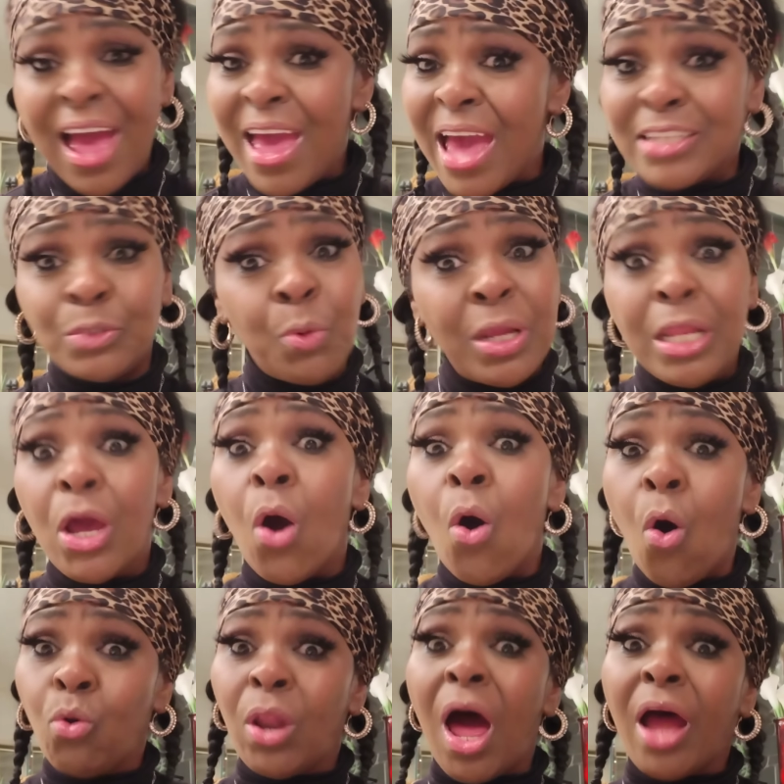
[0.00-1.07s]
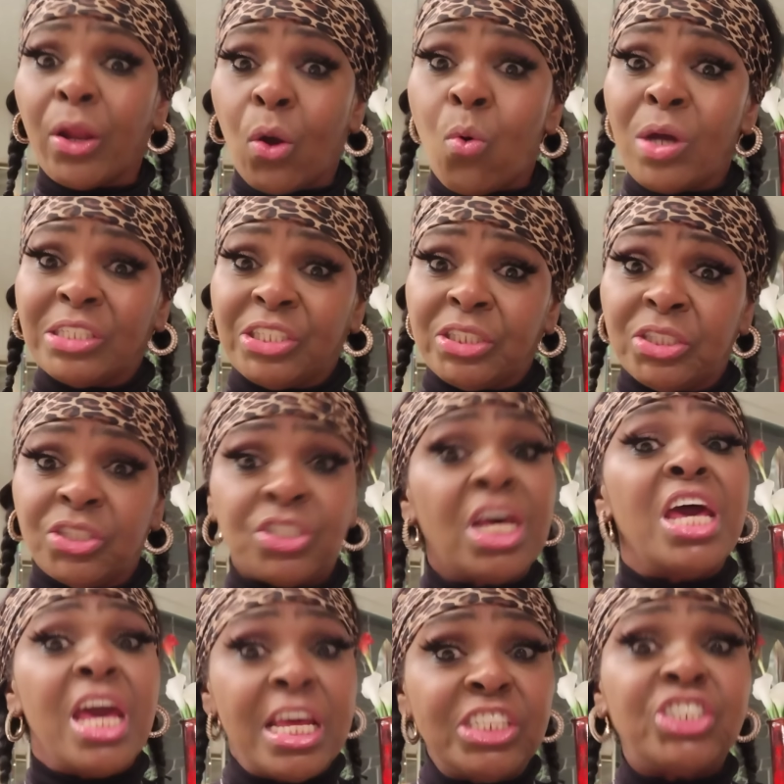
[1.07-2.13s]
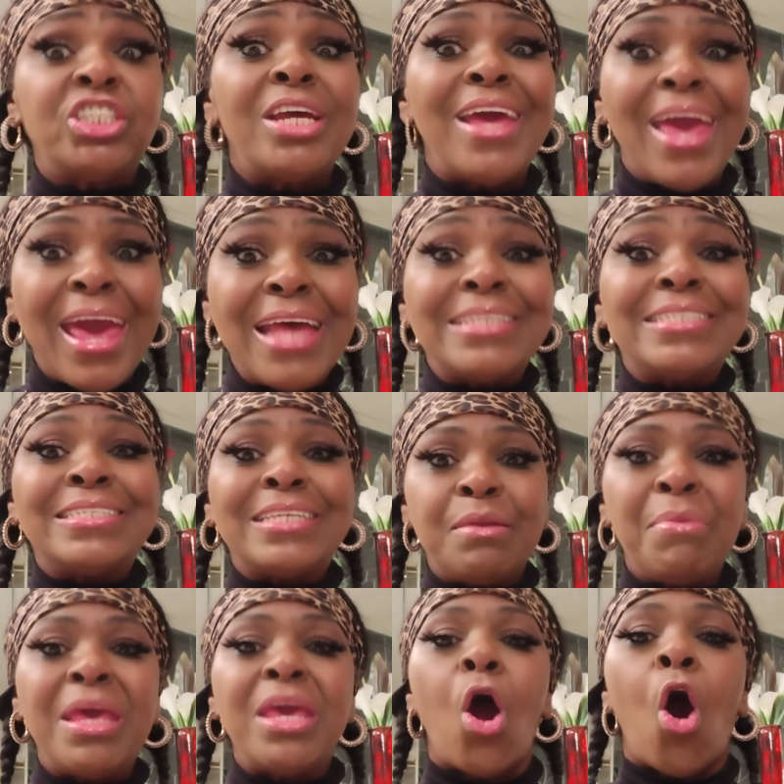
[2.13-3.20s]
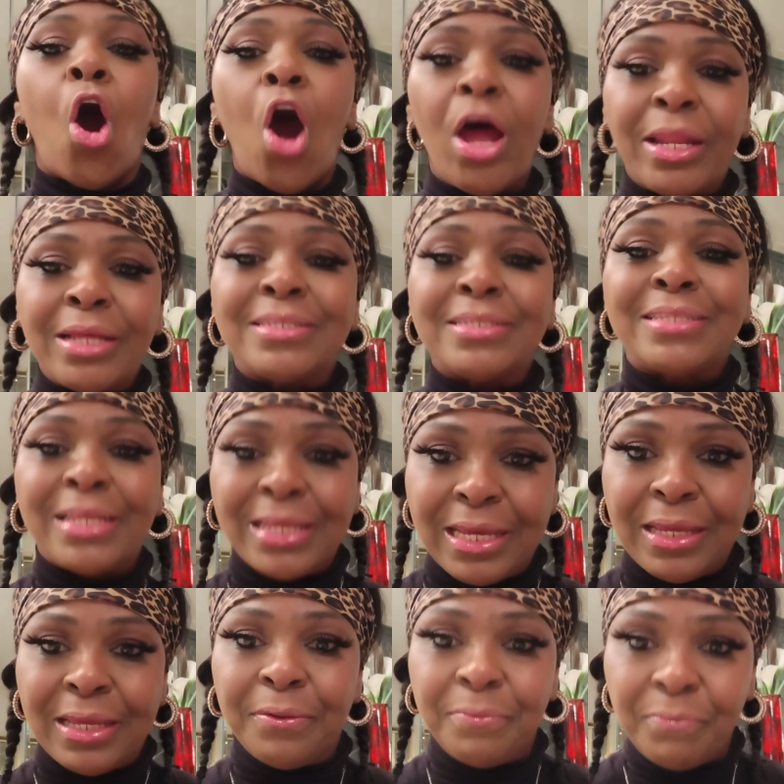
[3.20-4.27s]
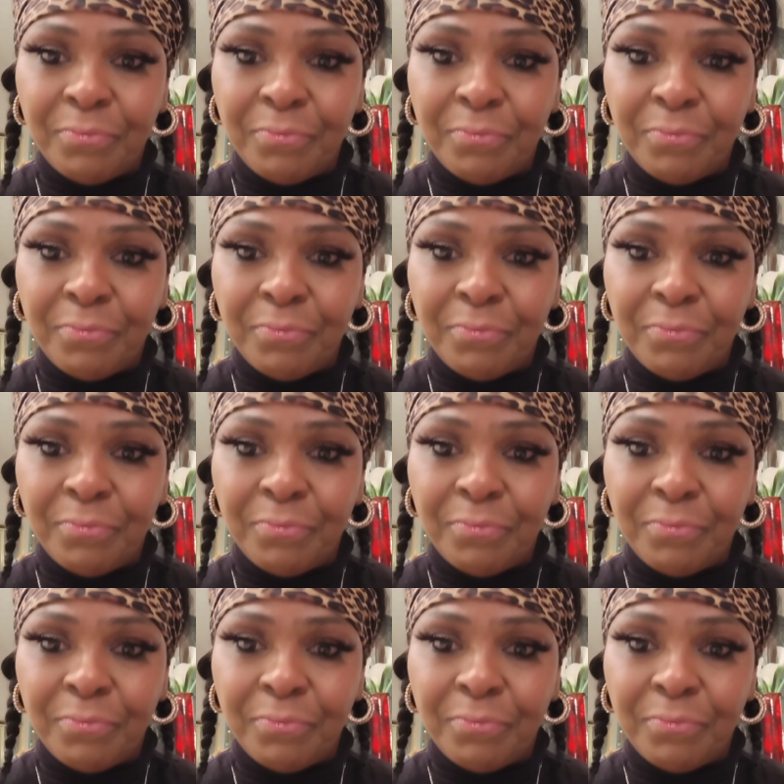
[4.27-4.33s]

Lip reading: I asked Whitney a whole lot of questions, and she answered me honestly.